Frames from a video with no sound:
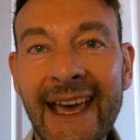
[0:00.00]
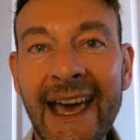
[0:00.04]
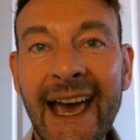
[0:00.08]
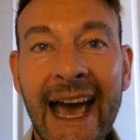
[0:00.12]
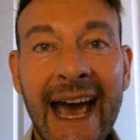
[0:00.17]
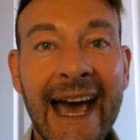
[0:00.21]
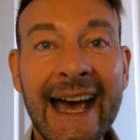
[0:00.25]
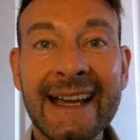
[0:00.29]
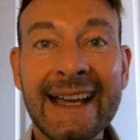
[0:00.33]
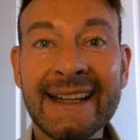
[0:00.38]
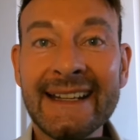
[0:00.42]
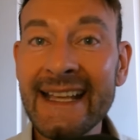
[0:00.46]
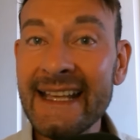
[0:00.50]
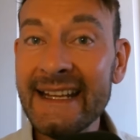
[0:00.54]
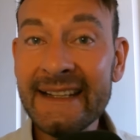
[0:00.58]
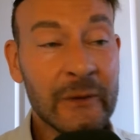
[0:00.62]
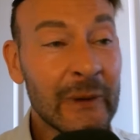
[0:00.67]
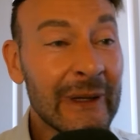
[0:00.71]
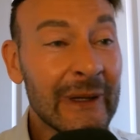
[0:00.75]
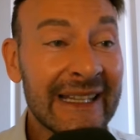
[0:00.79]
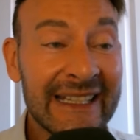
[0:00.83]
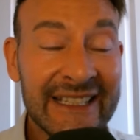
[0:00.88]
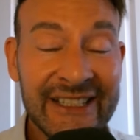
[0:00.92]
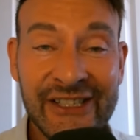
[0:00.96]
and it
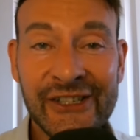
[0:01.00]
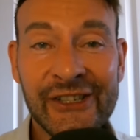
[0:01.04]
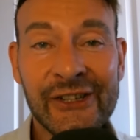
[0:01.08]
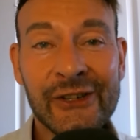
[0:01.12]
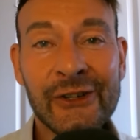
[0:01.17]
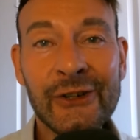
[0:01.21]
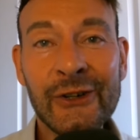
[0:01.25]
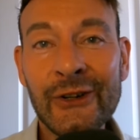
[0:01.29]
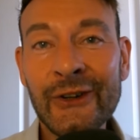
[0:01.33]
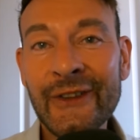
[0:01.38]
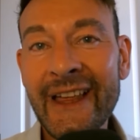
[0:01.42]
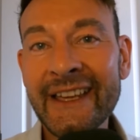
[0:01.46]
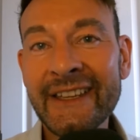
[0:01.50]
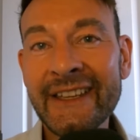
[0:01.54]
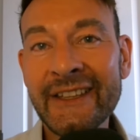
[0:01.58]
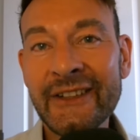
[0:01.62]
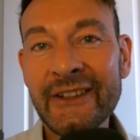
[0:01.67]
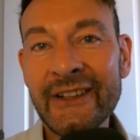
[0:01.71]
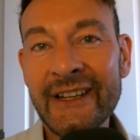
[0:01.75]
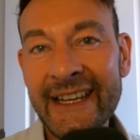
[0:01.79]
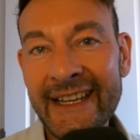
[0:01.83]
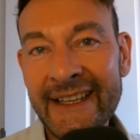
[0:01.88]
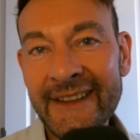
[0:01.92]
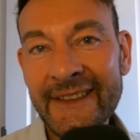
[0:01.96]
will ensure that
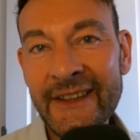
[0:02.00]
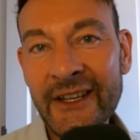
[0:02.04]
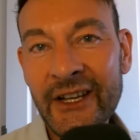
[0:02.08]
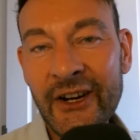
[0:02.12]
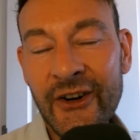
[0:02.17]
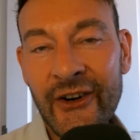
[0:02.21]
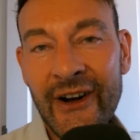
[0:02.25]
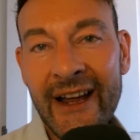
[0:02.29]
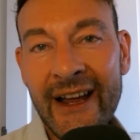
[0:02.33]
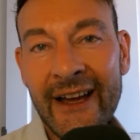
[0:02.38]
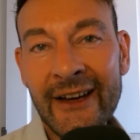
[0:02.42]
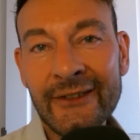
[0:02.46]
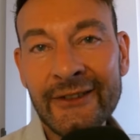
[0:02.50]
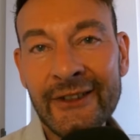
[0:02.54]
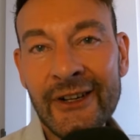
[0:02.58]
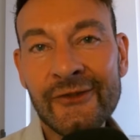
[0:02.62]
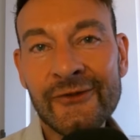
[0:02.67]
you hit the ground